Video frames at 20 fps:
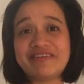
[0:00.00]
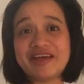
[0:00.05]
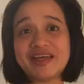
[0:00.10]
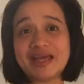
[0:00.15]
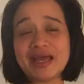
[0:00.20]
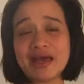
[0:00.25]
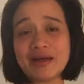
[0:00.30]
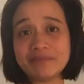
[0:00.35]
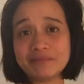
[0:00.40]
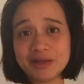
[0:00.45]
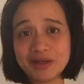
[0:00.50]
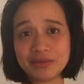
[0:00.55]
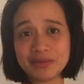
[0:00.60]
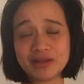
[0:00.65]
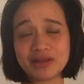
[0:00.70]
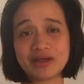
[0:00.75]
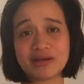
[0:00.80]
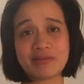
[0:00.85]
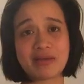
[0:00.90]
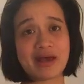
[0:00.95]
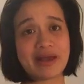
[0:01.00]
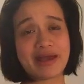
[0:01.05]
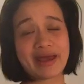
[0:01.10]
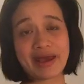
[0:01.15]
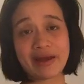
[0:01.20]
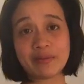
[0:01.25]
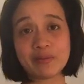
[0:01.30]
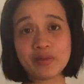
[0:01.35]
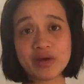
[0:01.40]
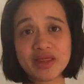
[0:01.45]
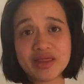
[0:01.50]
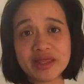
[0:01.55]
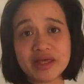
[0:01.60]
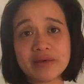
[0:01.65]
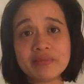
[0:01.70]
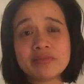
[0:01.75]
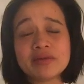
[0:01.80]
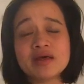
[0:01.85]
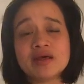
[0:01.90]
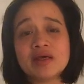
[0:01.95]
I can be with them, I am with
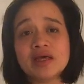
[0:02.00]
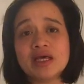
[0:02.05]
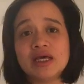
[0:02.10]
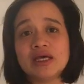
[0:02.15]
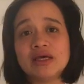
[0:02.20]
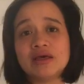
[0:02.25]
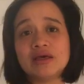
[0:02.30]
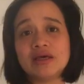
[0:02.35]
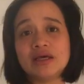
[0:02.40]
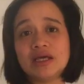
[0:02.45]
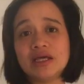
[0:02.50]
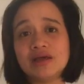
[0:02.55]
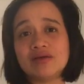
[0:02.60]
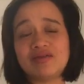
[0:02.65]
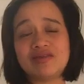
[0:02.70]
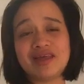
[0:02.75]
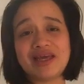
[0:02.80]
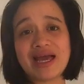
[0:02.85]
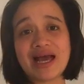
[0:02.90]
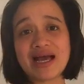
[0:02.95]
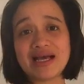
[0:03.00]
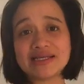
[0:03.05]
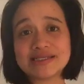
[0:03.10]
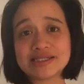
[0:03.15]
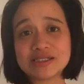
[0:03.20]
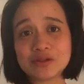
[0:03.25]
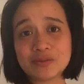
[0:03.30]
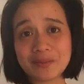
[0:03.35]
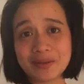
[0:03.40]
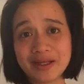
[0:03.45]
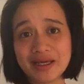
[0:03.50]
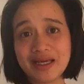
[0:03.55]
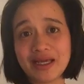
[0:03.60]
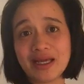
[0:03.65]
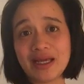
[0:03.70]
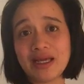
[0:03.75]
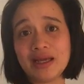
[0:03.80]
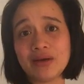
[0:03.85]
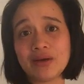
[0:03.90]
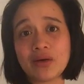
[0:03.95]
them. If they ask to
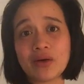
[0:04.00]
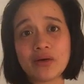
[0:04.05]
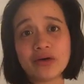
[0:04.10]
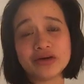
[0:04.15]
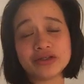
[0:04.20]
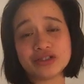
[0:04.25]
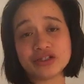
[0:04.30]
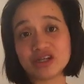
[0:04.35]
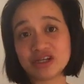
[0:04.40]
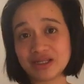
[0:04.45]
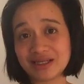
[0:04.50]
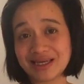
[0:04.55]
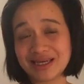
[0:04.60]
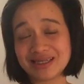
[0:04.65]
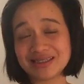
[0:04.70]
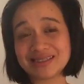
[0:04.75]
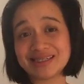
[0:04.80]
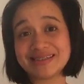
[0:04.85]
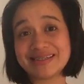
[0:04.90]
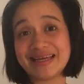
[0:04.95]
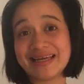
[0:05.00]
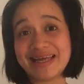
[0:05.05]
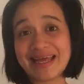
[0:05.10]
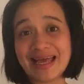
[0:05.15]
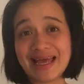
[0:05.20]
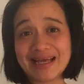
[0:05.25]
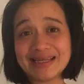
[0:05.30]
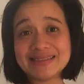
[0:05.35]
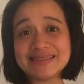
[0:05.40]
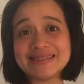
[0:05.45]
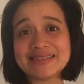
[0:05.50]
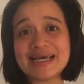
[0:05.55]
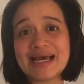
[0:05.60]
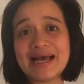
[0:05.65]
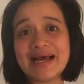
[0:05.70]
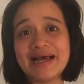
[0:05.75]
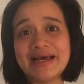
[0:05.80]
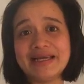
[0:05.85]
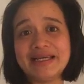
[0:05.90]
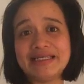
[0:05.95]
play or to connect and I can't,
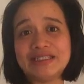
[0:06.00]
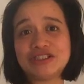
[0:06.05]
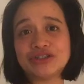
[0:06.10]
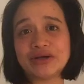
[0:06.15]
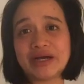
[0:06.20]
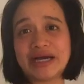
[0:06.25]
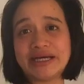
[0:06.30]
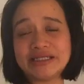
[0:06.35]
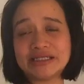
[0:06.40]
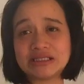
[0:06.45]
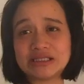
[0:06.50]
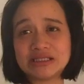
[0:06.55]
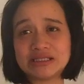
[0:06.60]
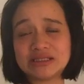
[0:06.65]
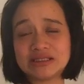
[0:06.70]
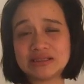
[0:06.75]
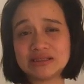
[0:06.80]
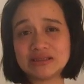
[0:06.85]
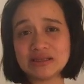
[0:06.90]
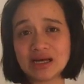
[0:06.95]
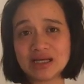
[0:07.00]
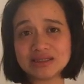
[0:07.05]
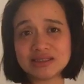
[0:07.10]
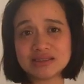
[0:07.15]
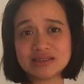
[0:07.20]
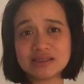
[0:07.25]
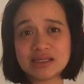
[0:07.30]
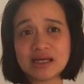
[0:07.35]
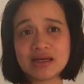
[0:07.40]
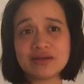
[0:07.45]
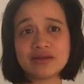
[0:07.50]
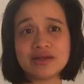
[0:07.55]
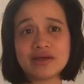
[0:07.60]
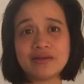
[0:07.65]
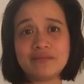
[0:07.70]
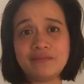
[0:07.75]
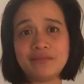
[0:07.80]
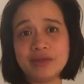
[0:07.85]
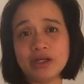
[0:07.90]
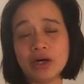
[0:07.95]
I try to not tell
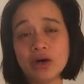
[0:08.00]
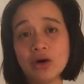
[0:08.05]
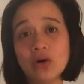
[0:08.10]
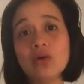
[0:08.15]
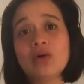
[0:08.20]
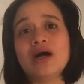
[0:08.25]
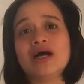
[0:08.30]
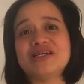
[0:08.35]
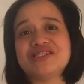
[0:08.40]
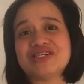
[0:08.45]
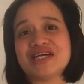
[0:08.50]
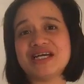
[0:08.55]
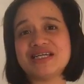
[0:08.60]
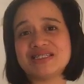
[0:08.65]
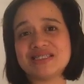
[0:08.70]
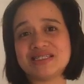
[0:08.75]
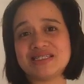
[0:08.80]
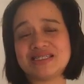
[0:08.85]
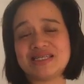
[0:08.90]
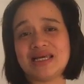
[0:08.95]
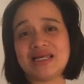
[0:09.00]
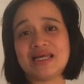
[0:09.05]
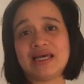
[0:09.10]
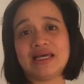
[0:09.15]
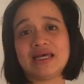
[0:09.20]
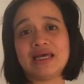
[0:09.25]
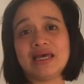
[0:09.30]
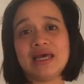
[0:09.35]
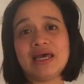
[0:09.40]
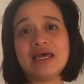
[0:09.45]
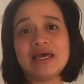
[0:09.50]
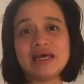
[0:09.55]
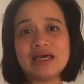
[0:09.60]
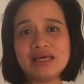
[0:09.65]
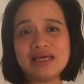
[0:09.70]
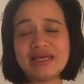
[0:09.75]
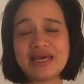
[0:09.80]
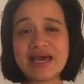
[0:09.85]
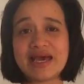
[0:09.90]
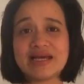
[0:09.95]
them no. I try to say like,
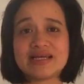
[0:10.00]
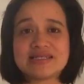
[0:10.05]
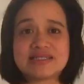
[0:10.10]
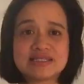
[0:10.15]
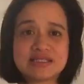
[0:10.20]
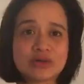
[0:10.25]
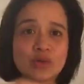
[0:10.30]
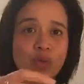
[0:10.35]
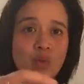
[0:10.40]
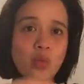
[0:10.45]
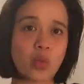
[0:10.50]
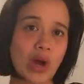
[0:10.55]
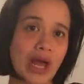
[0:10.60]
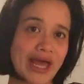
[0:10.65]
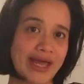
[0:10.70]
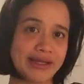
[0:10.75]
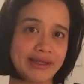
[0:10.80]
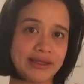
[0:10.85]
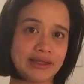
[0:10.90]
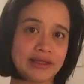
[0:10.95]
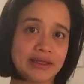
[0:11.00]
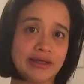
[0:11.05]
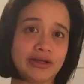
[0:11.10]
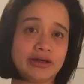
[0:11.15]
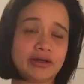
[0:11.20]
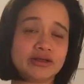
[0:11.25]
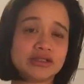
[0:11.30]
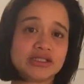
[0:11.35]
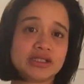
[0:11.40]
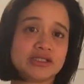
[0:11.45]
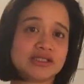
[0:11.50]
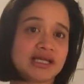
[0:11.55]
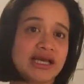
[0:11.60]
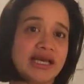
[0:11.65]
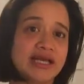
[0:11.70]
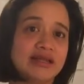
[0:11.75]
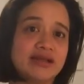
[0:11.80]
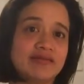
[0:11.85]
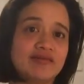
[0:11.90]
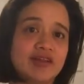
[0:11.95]
yes, when, so it's
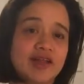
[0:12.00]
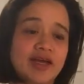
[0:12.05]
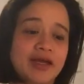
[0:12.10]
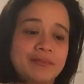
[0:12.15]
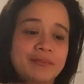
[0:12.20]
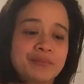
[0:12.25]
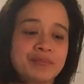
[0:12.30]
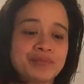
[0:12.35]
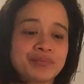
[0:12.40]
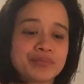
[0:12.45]
kind of like,